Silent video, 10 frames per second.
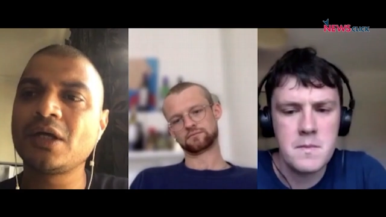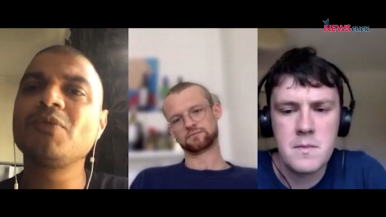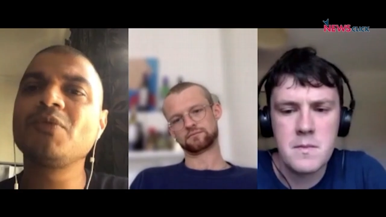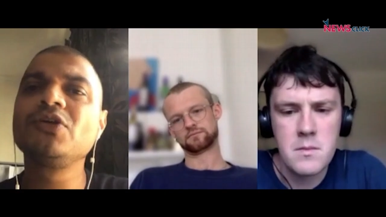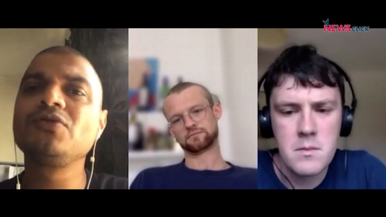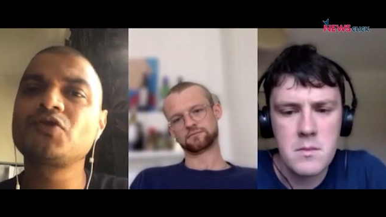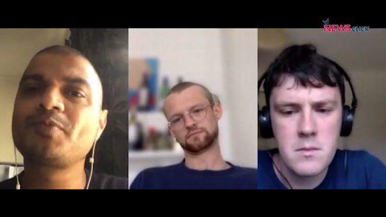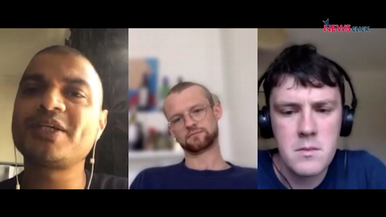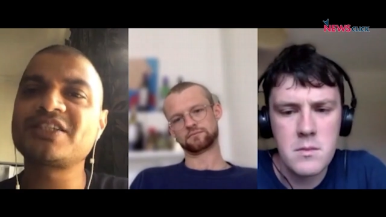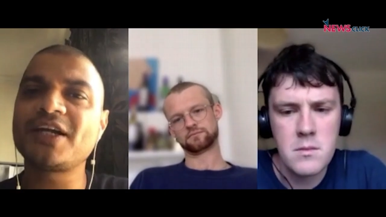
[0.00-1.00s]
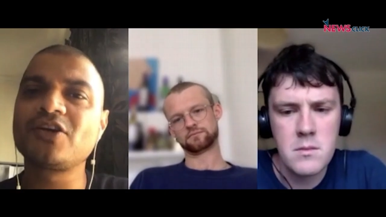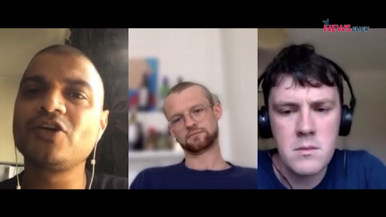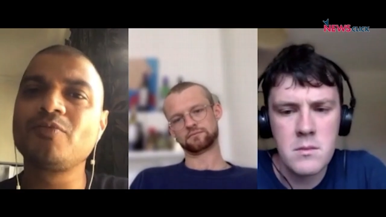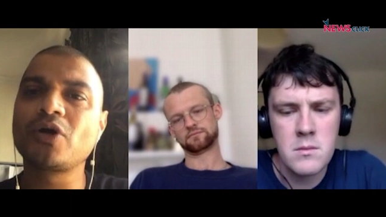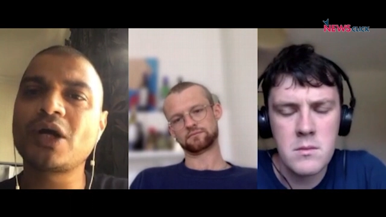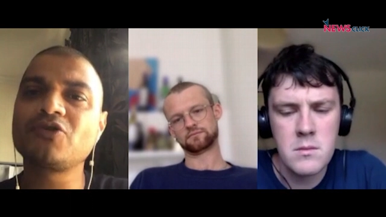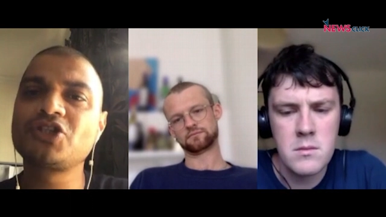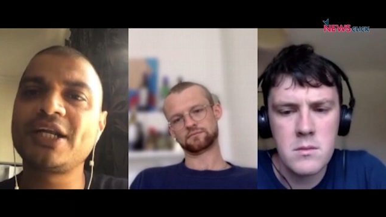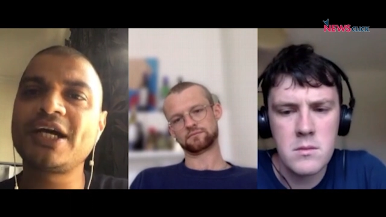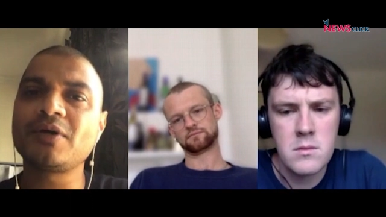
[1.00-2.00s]
Speaker 1: Um, you, you specified in
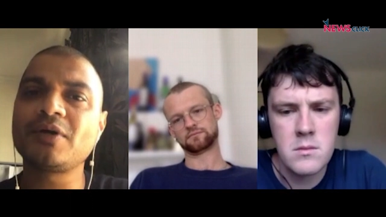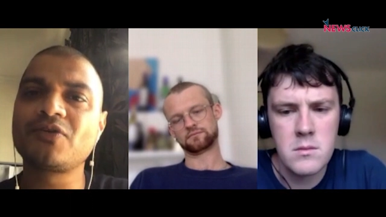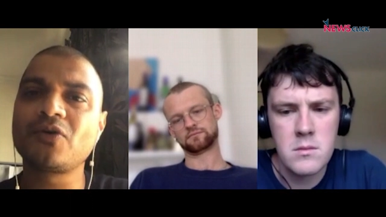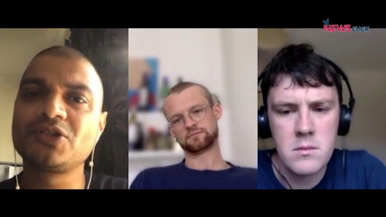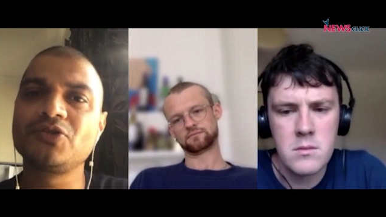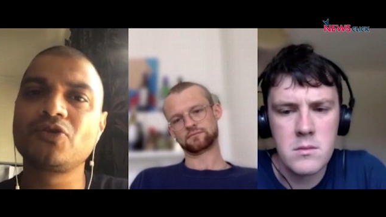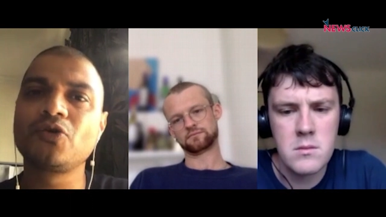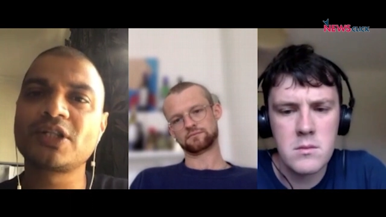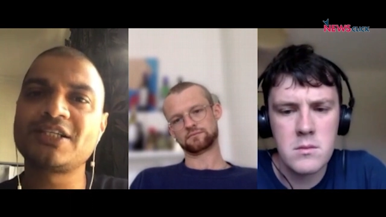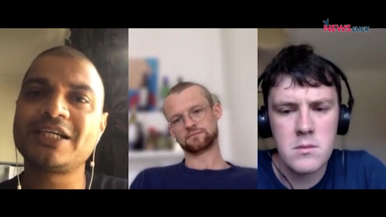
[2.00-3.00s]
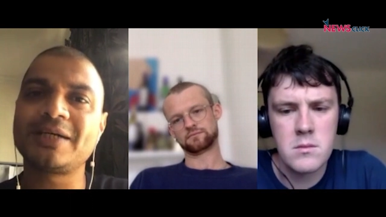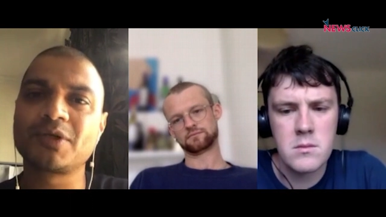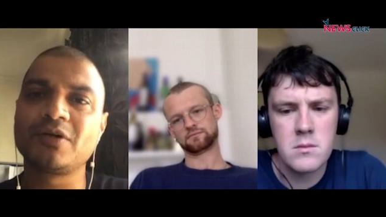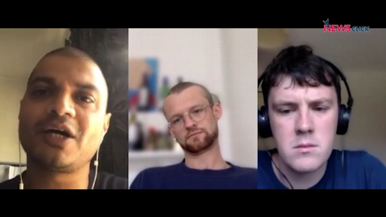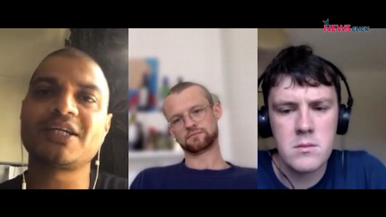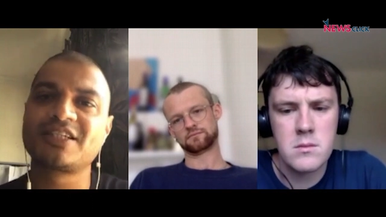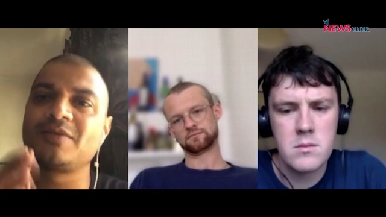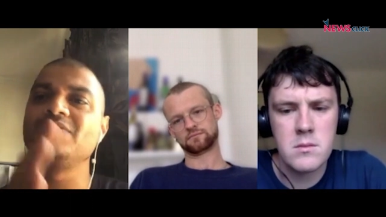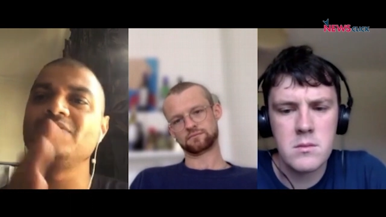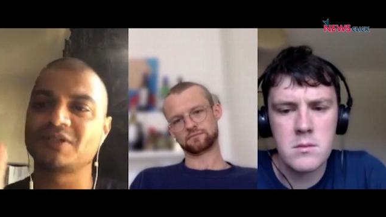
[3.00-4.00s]
your book how Chennai, of course, you wrote that
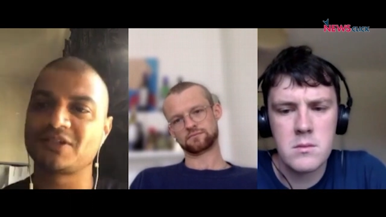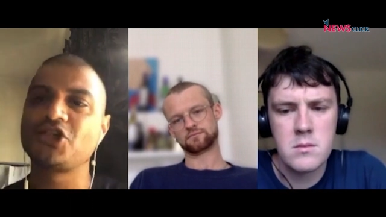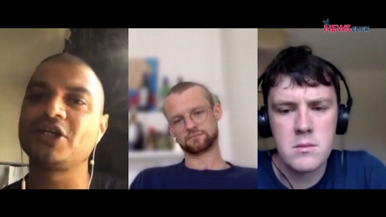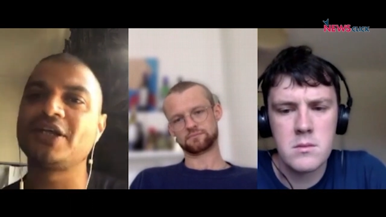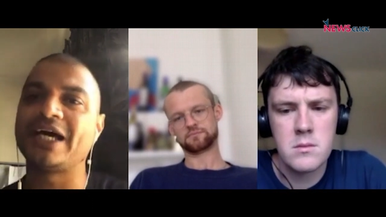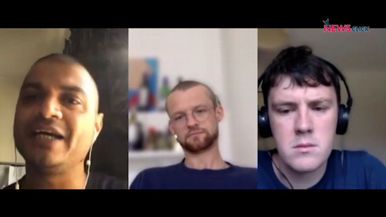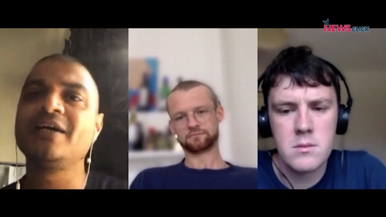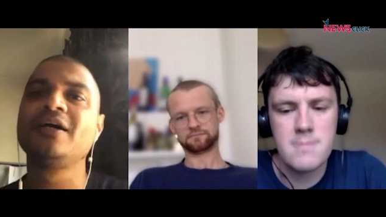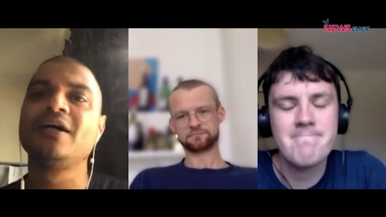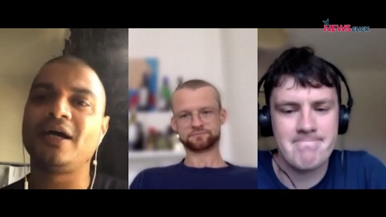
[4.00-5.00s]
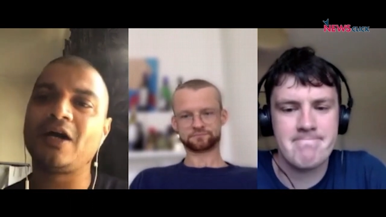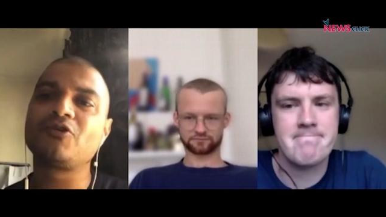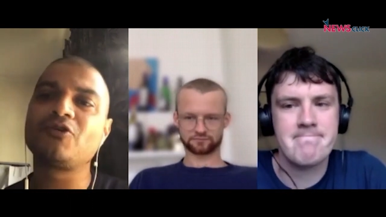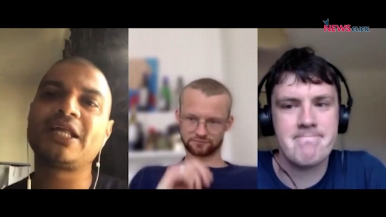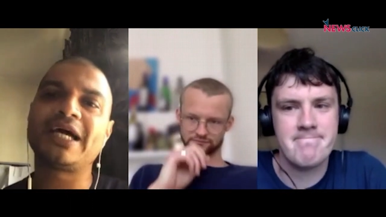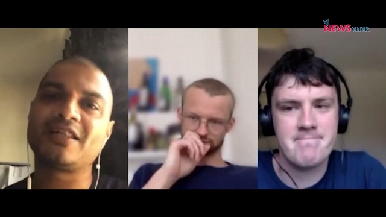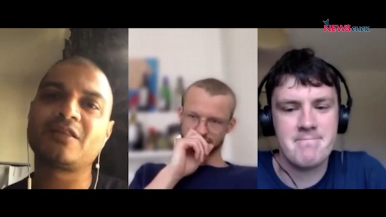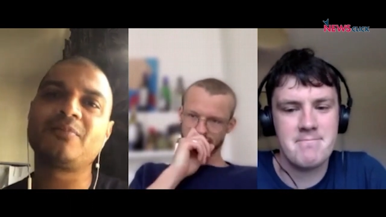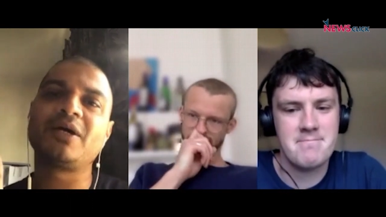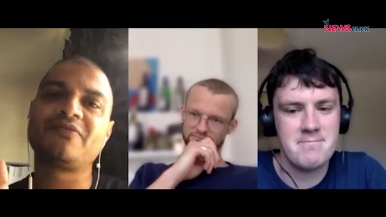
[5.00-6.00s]
chapter of RCB versus Chennai and
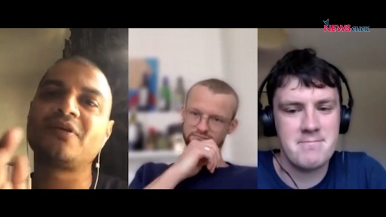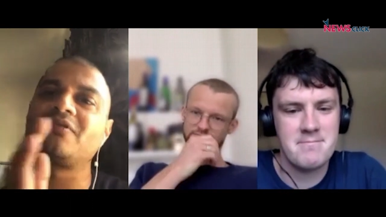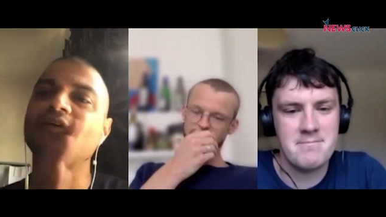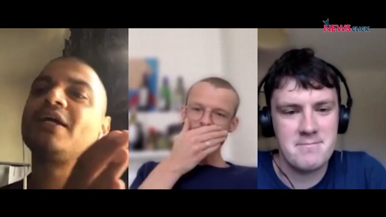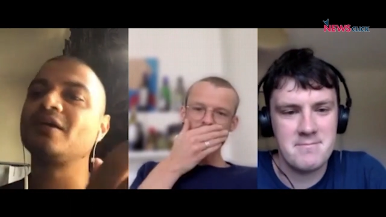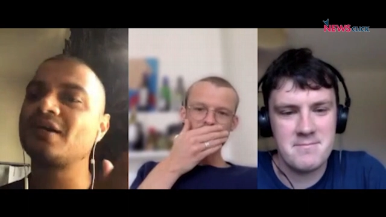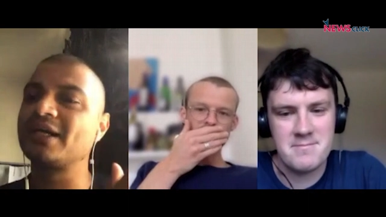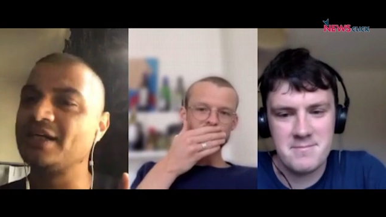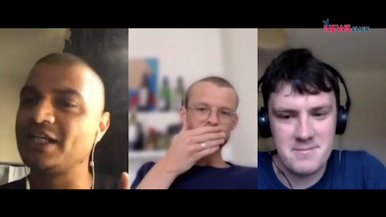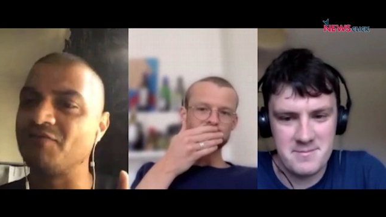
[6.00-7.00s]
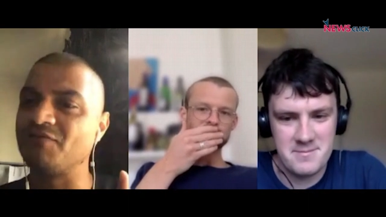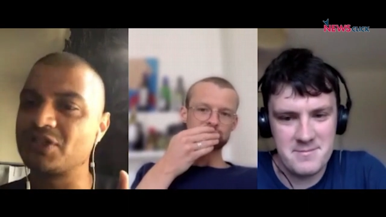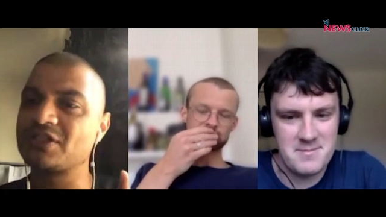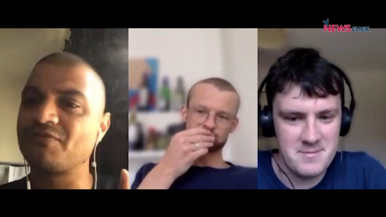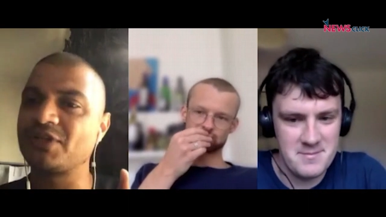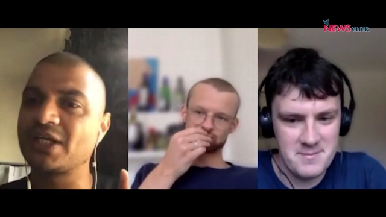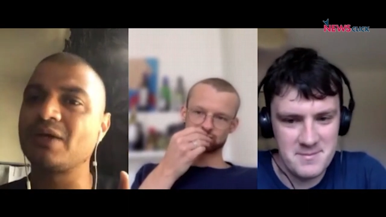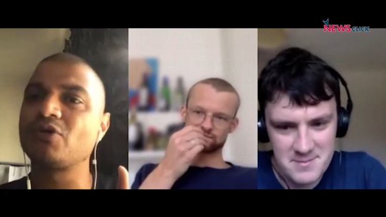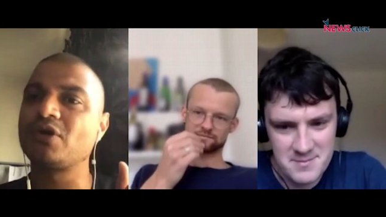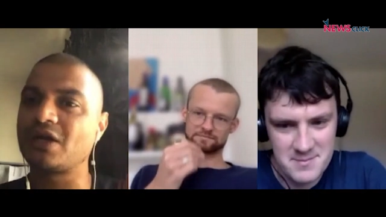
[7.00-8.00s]
how Chennai had the benefit of running a cricket team,
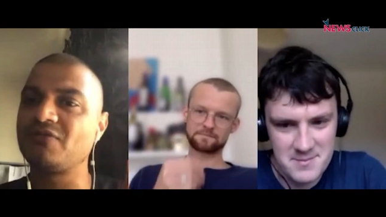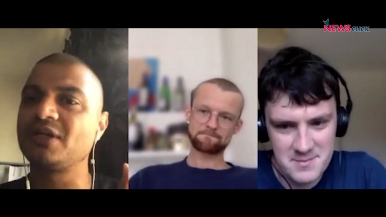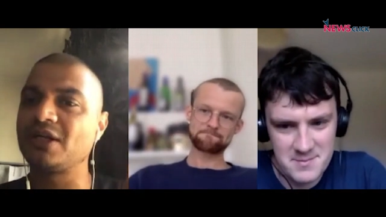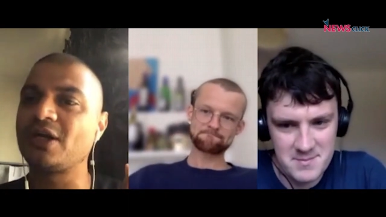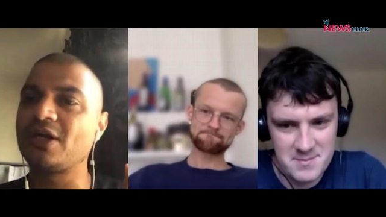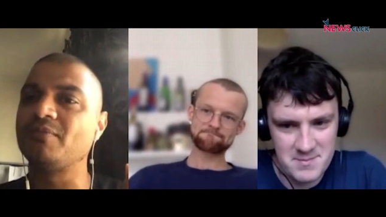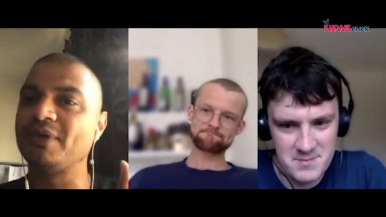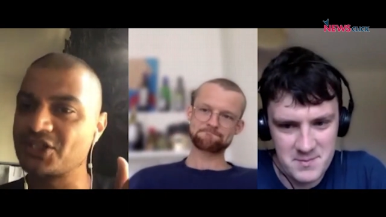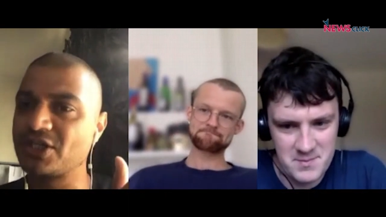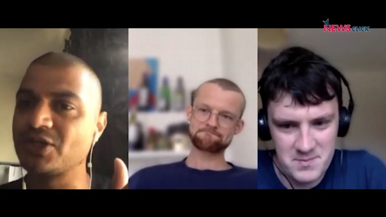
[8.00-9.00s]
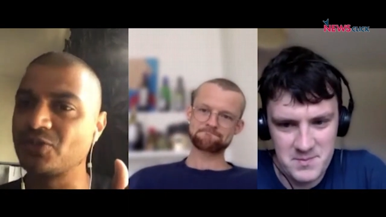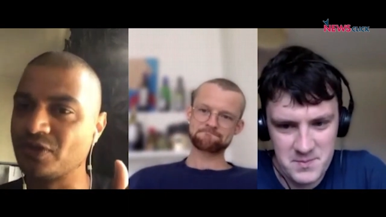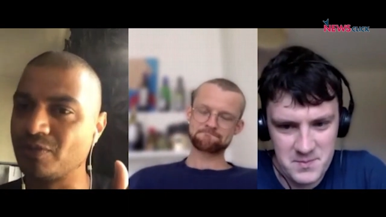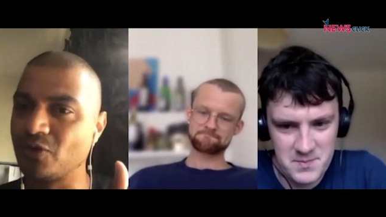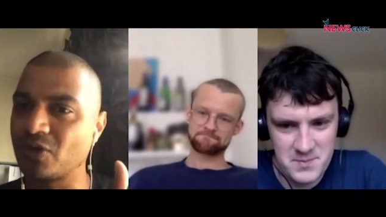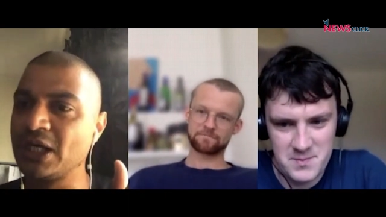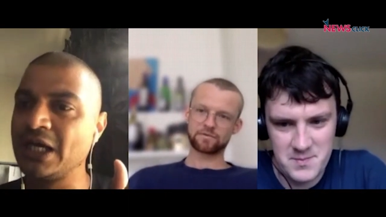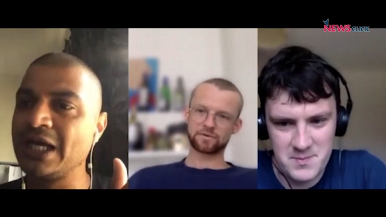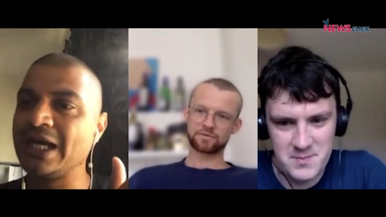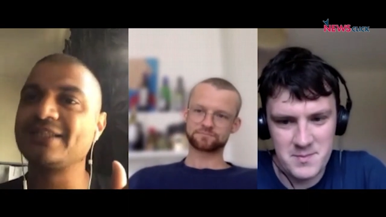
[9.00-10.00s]
which is something like what Robert and all had mentioned to
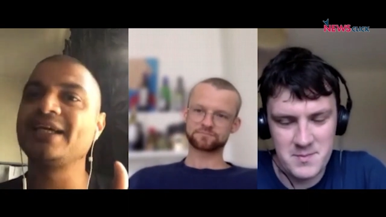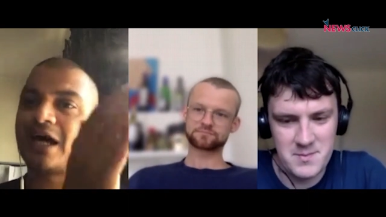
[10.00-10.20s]
you in the book,